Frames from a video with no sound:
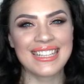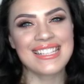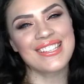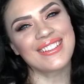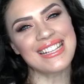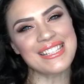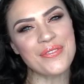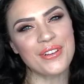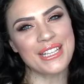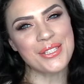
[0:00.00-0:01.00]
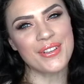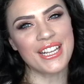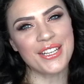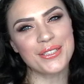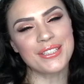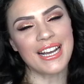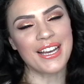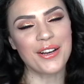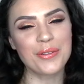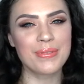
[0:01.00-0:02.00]
So that's it for this video.
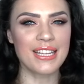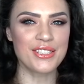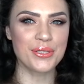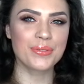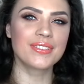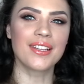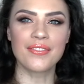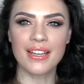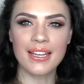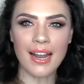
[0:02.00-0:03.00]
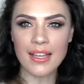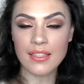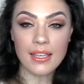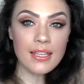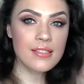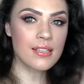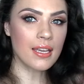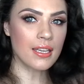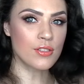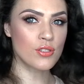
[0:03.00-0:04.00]
I hope that you love it. I think it's
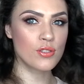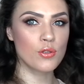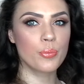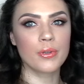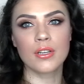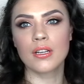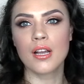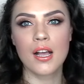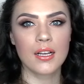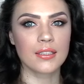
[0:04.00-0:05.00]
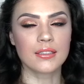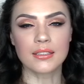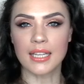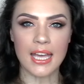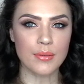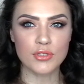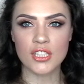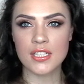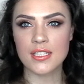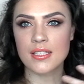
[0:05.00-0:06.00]
like a super
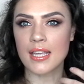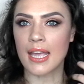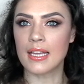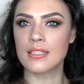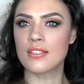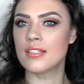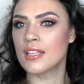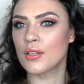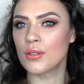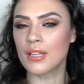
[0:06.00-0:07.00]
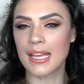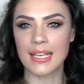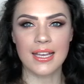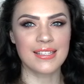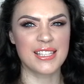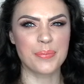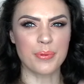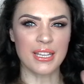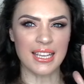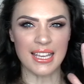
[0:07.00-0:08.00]
glamorous and still like
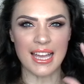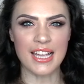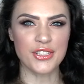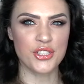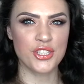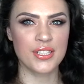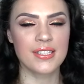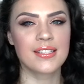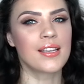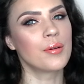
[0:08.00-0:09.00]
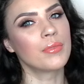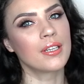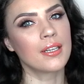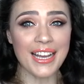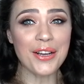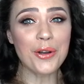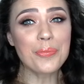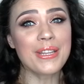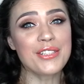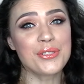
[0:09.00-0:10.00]
springy-ish summer. I
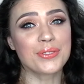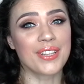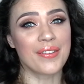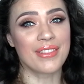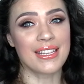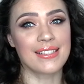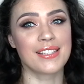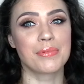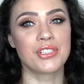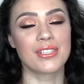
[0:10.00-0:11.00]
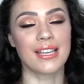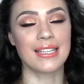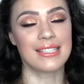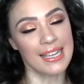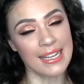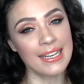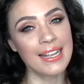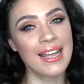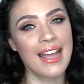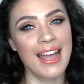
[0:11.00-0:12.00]
hope that you love this as much as I did.
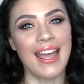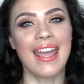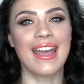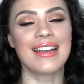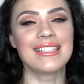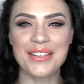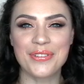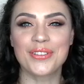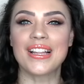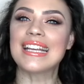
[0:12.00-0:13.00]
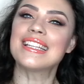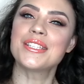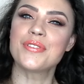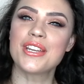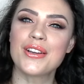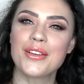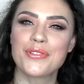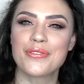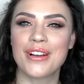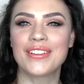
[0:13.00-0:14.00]
And if you like this video, if
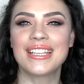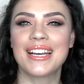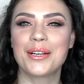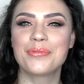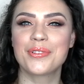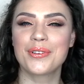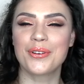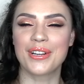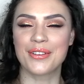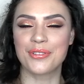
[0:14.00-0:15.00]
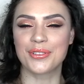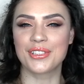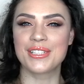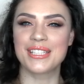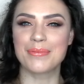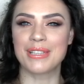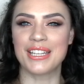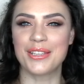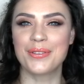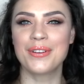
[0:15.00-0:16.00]
you found it helpful or if you learned something
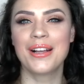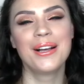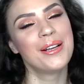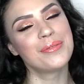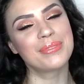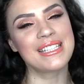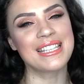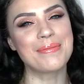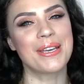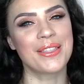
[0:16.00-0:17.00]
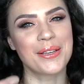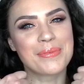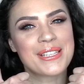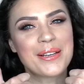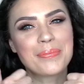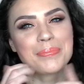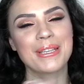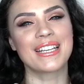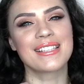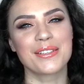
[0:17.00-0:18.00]
new, please give me a thumbs up
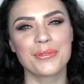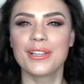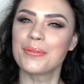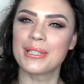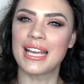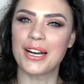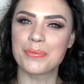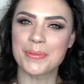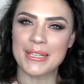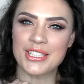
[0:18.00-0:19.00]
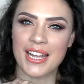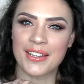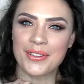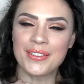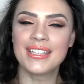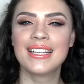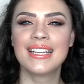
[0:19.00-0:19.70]
because it really, really helps my channel.